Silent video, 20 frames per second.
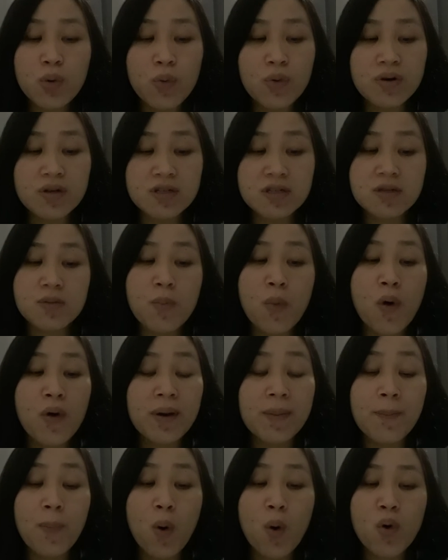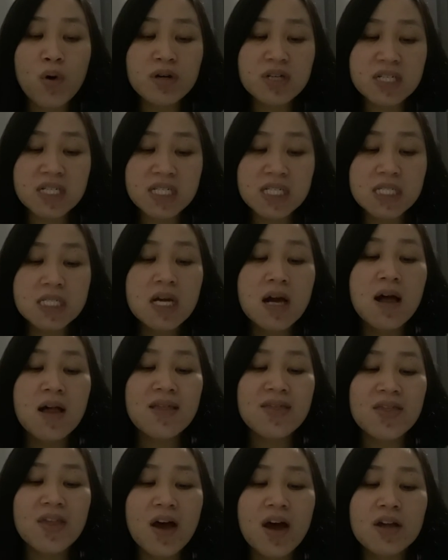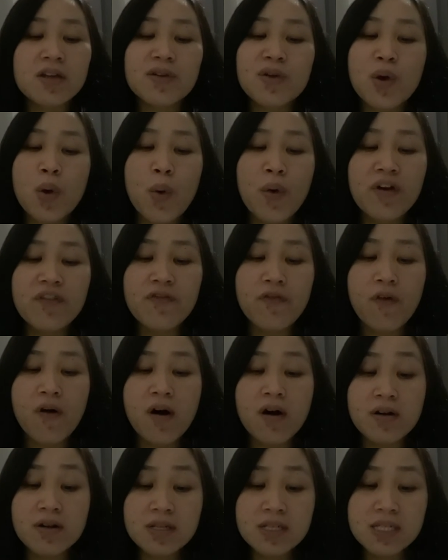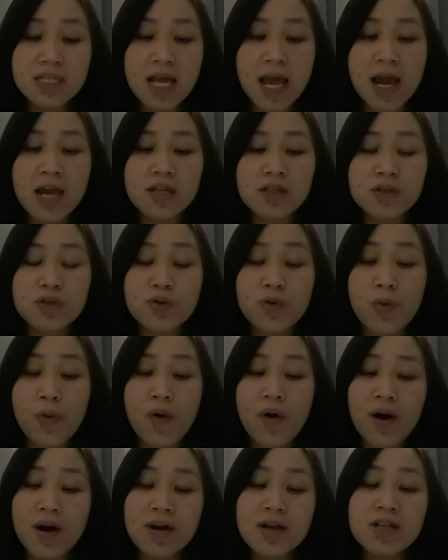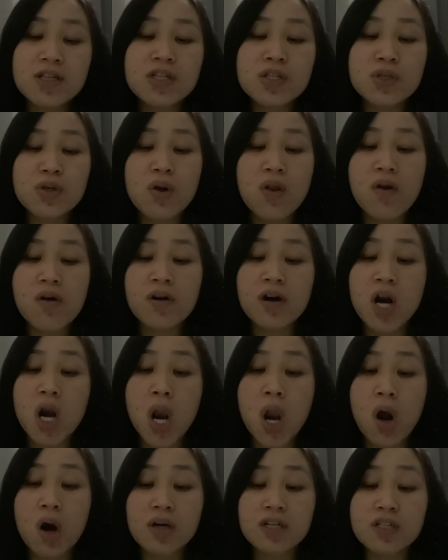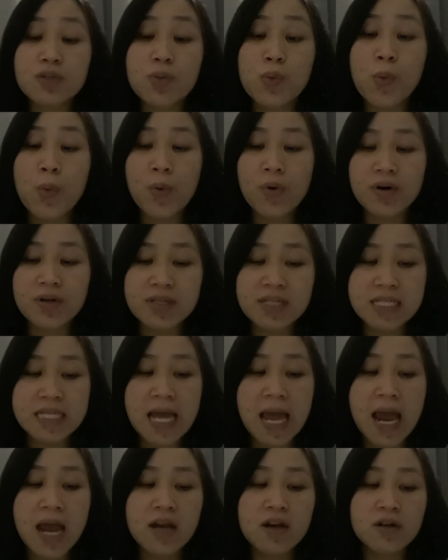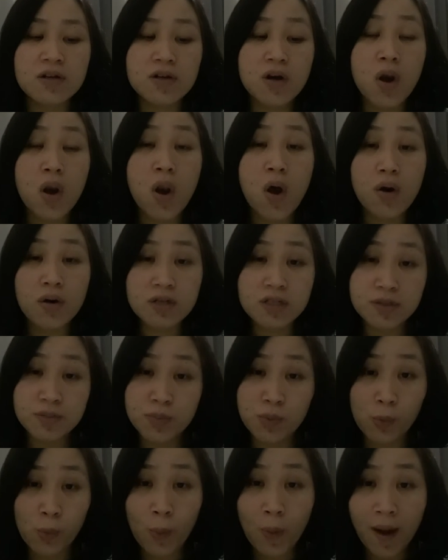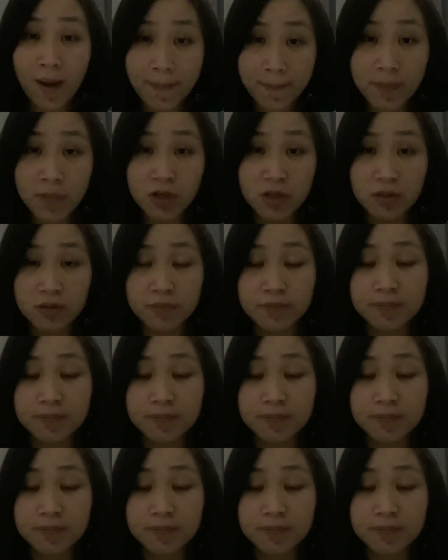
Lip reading: was more important than going fast and tried to learn a lot of words and a lot of grammar.